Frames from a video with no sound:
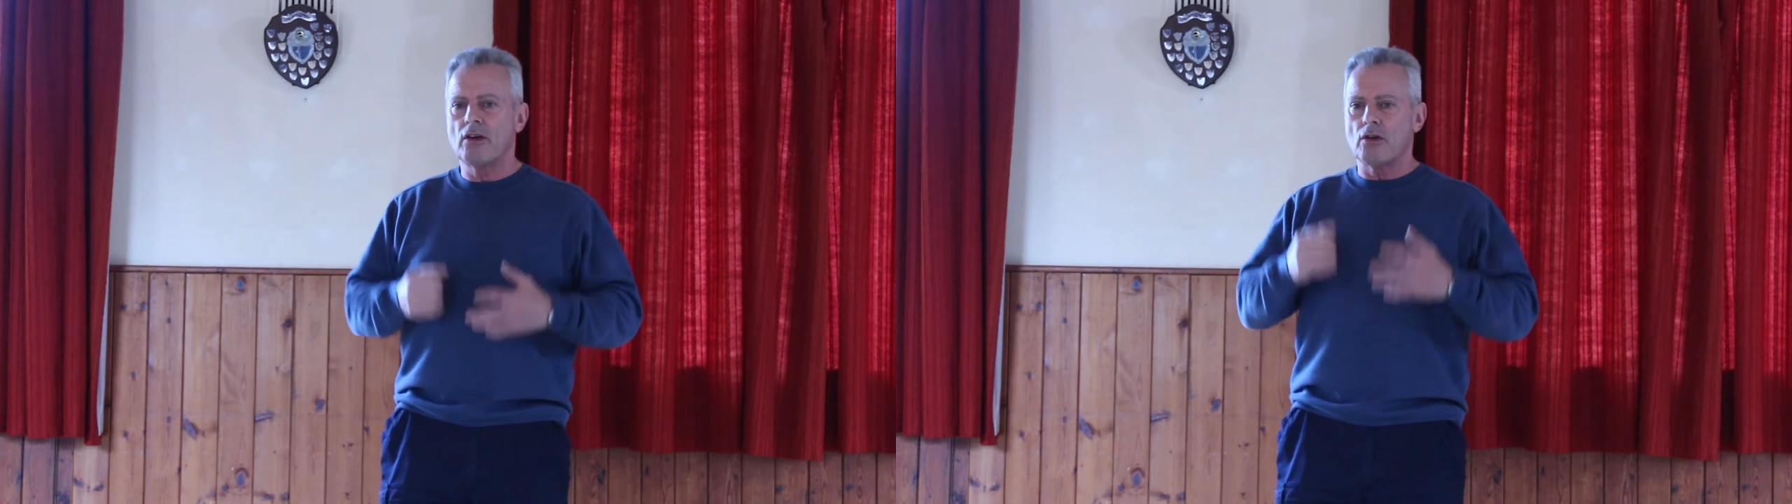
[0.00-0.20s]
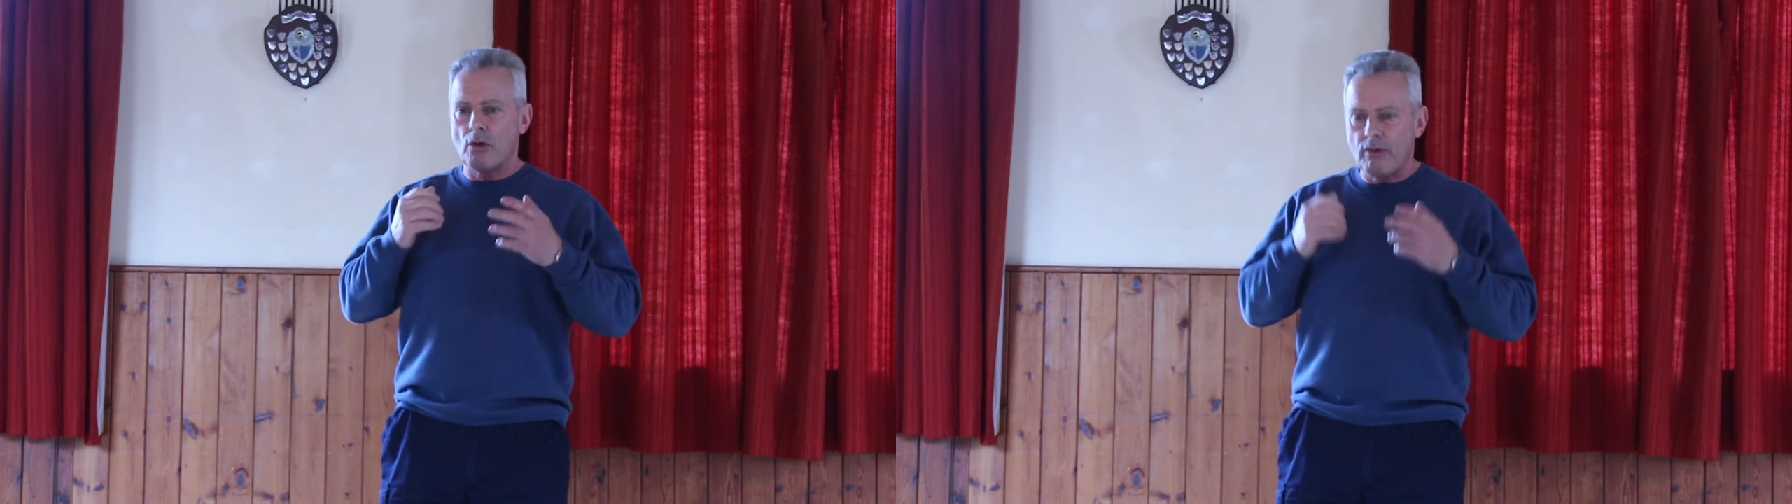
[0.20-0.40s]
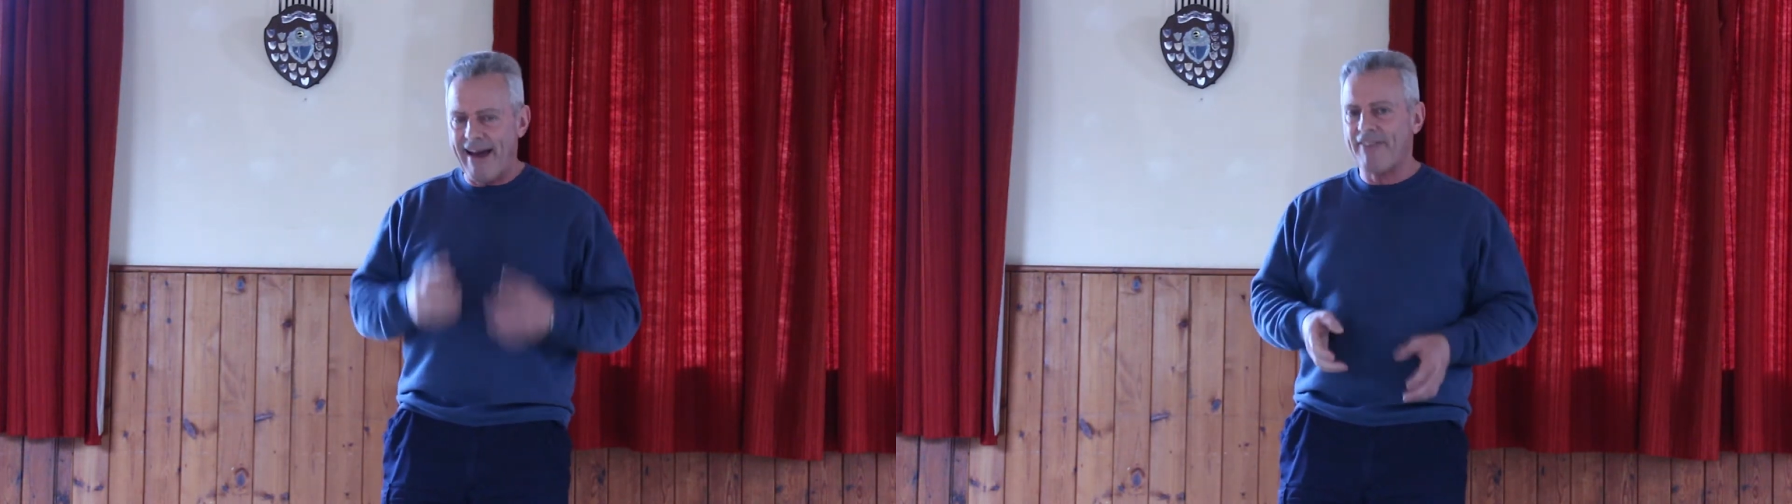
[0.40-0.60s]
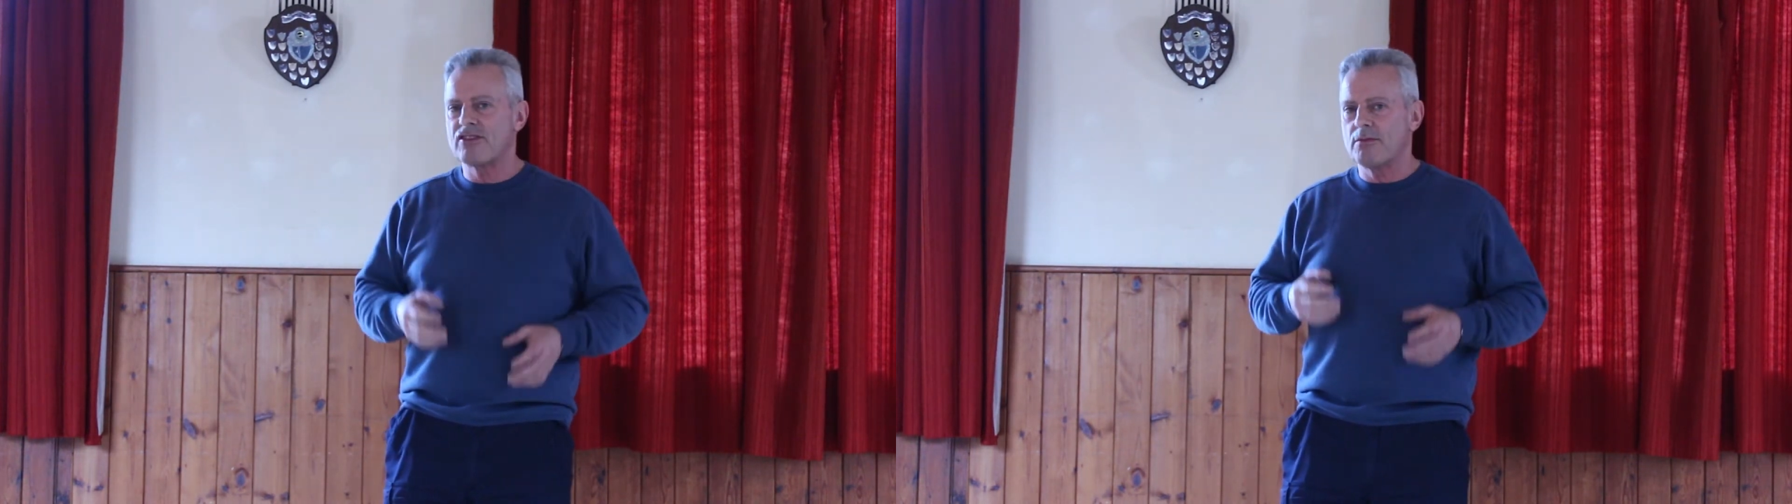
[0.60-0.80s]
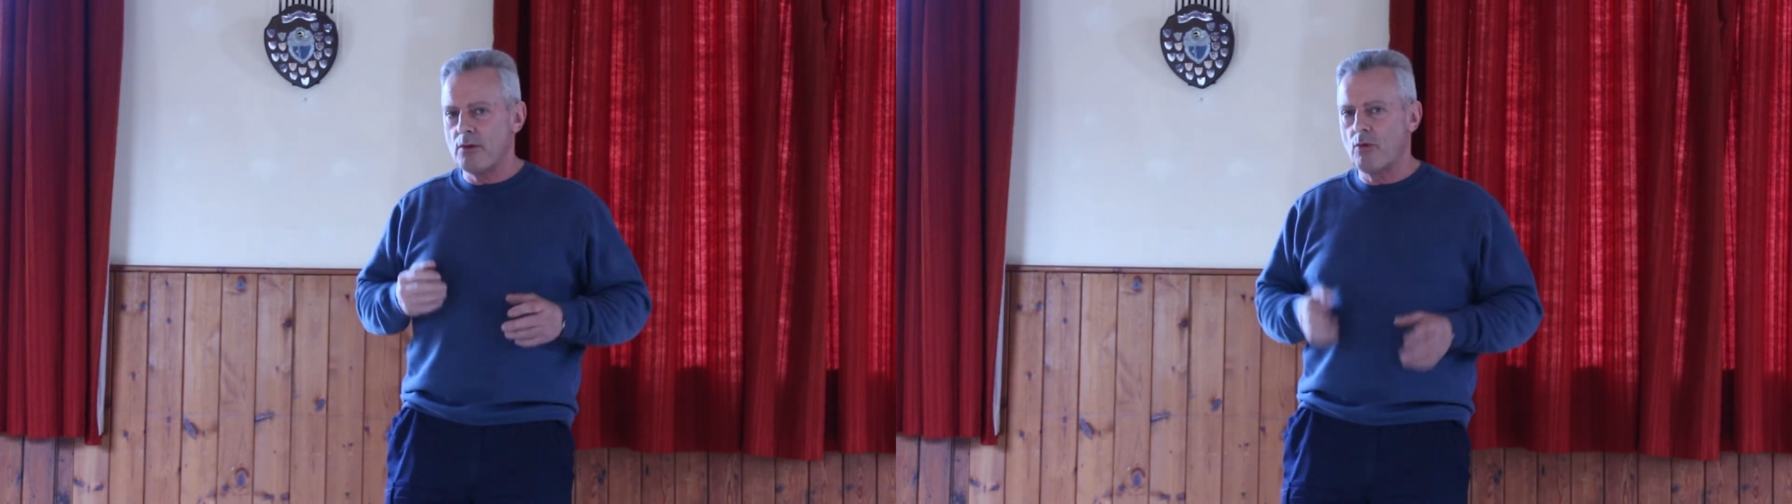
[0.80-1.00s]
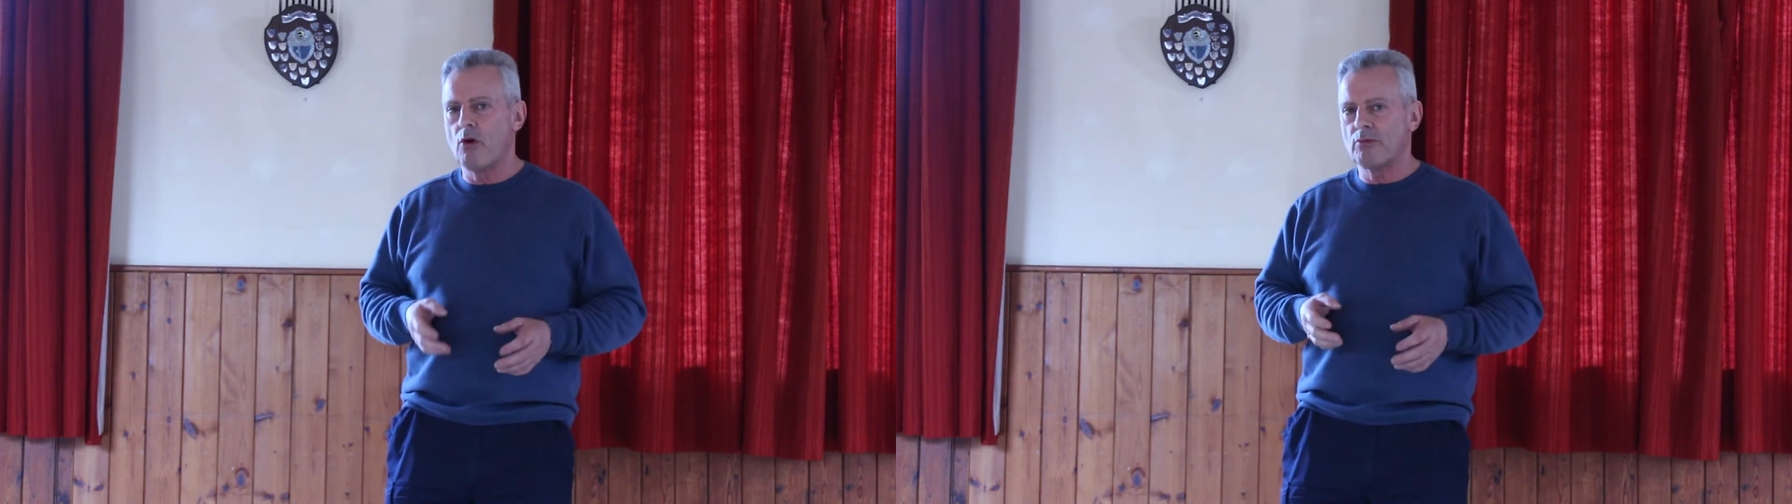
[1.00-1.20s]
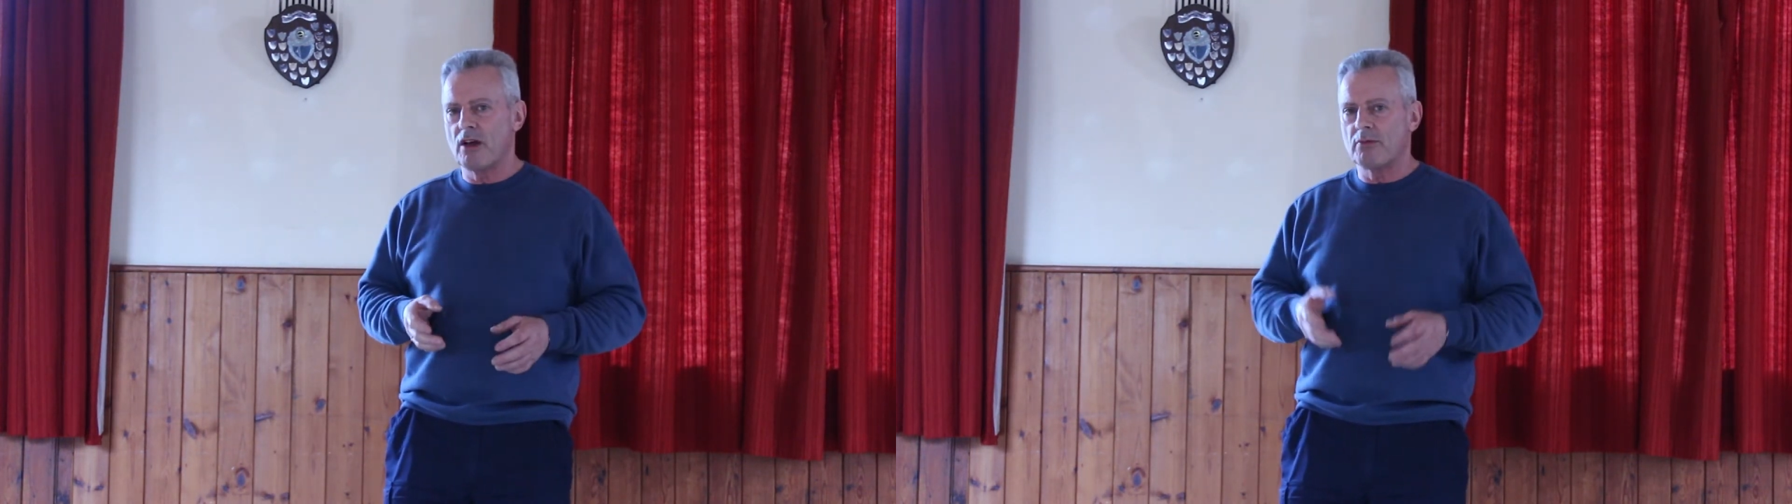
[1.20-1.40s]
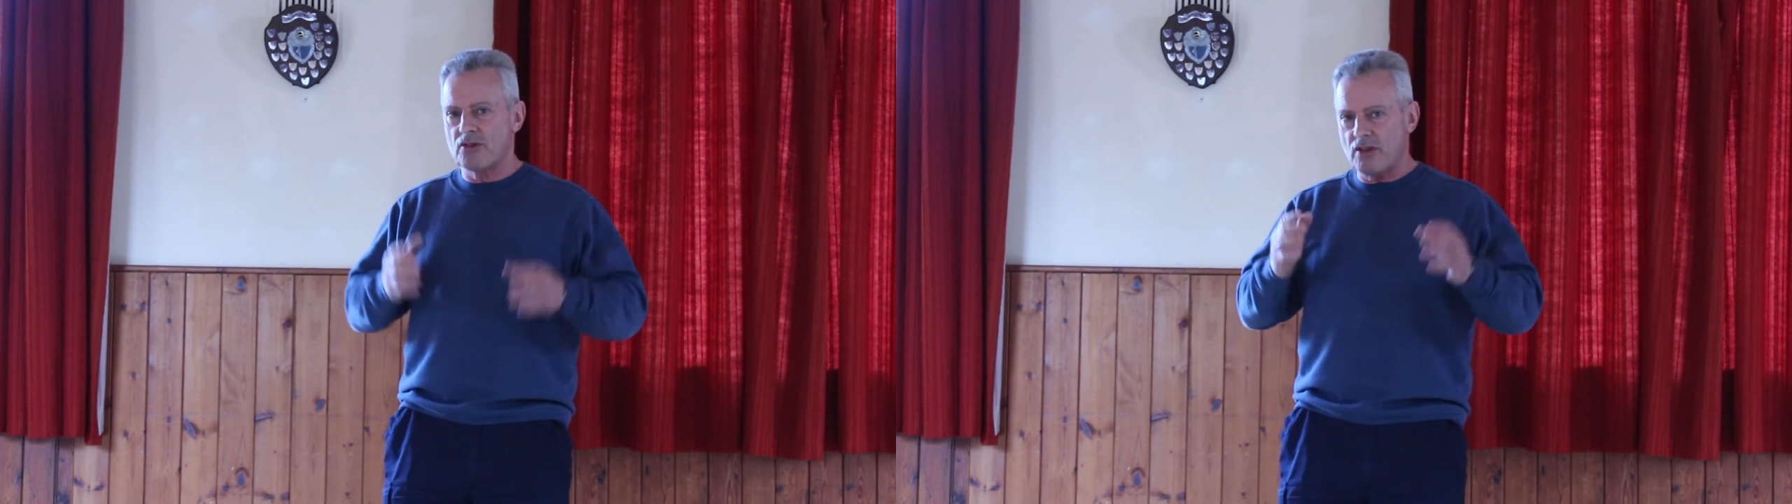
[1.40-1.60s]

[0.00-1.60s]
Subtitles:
you don't have to be warmed up to